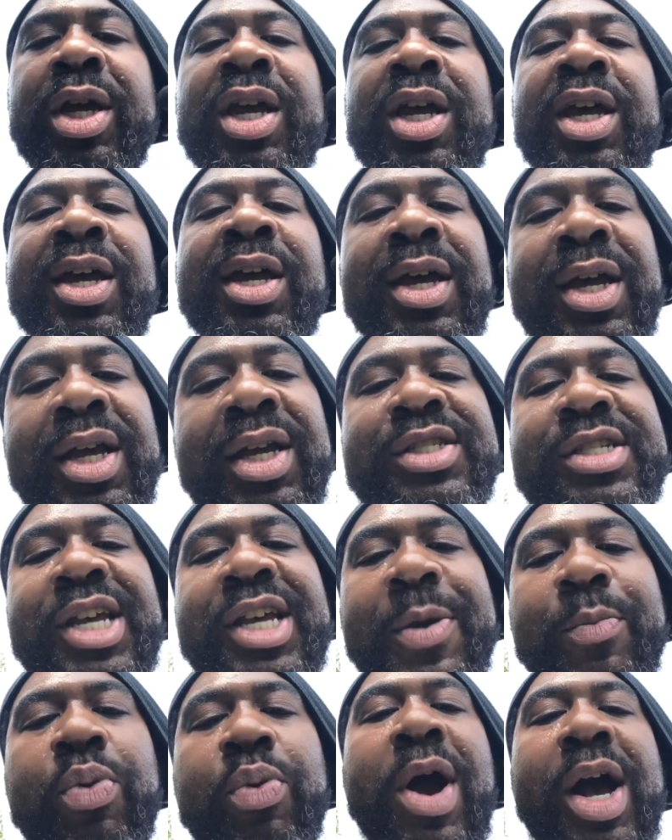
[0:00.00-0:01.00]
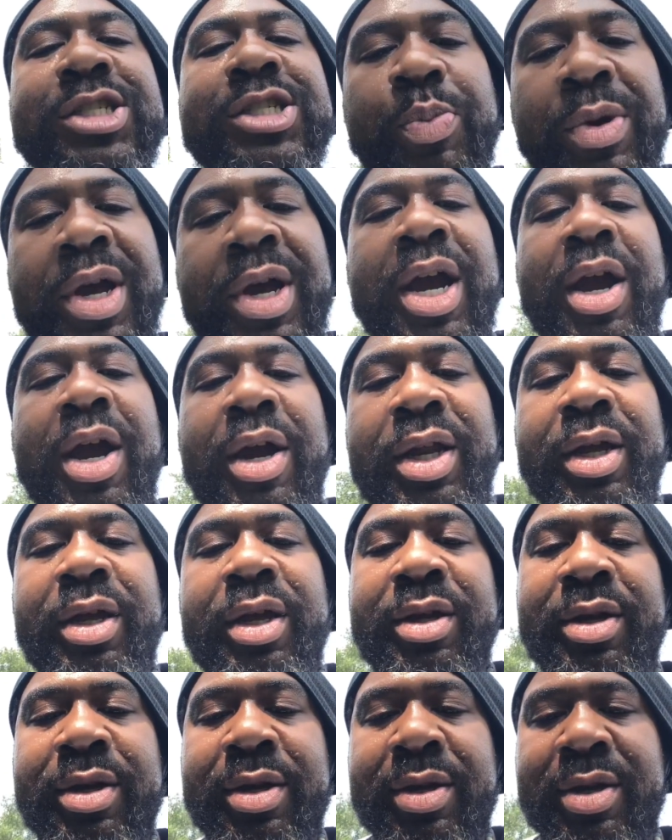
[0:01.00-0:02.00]
Peace and
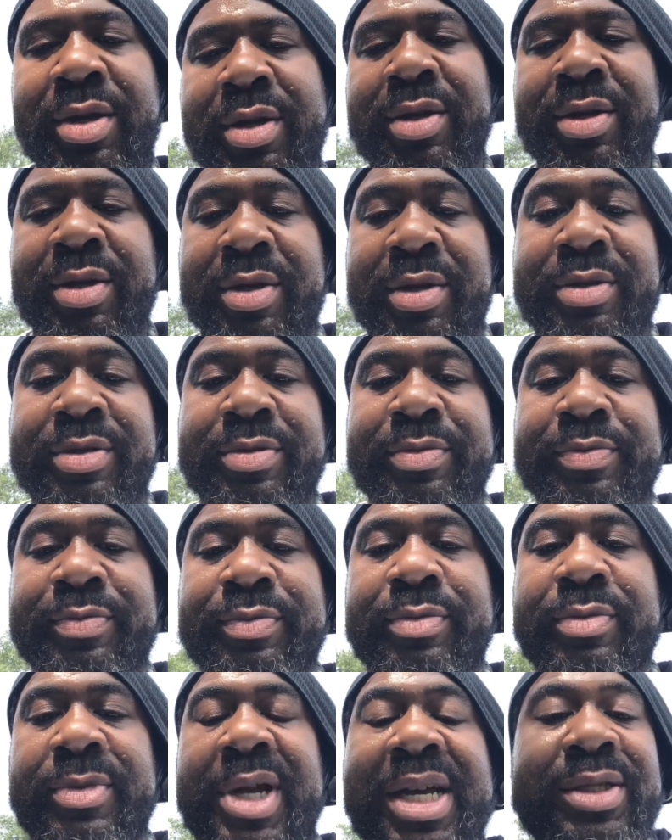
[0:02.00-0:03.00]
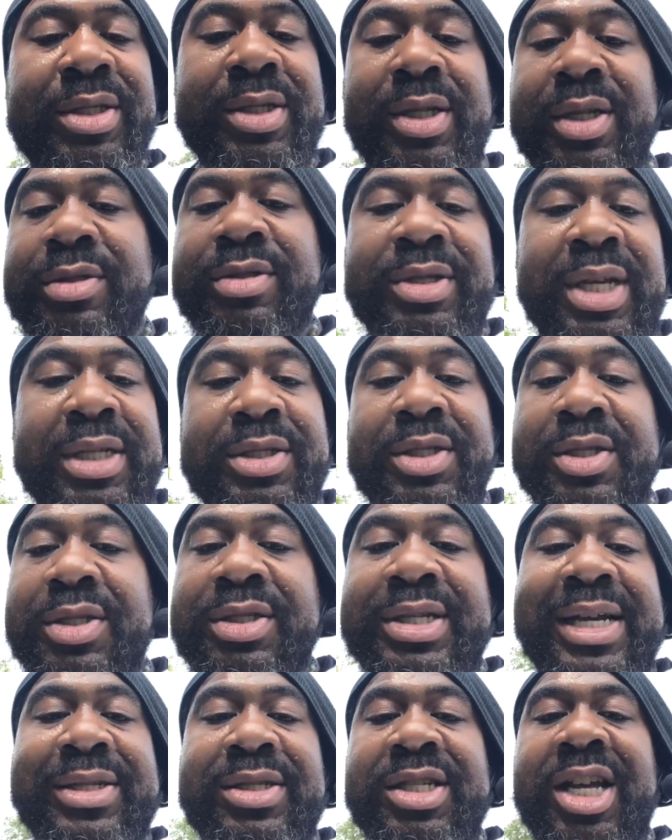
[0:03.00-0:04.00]
prosperity. That's it. It's
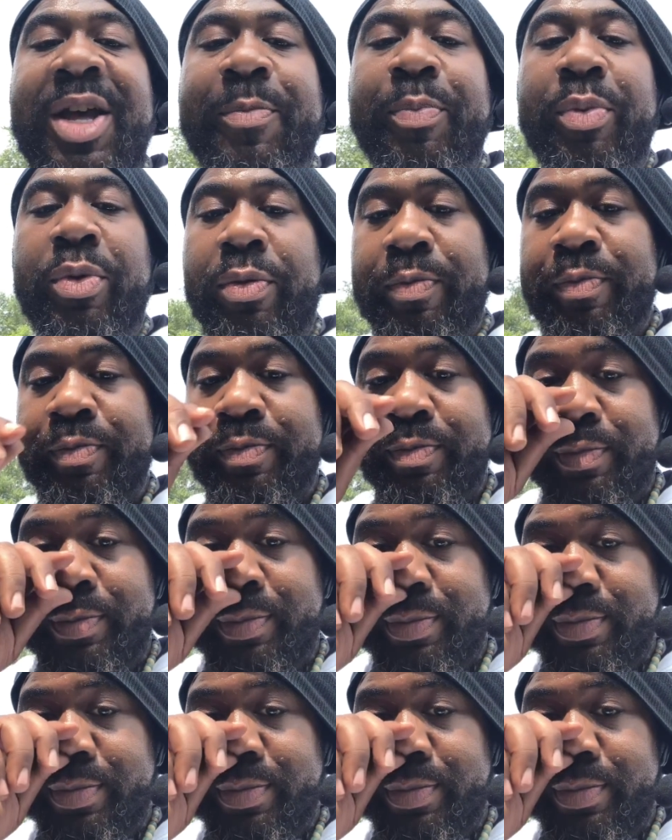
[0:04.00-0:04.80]
just that simple.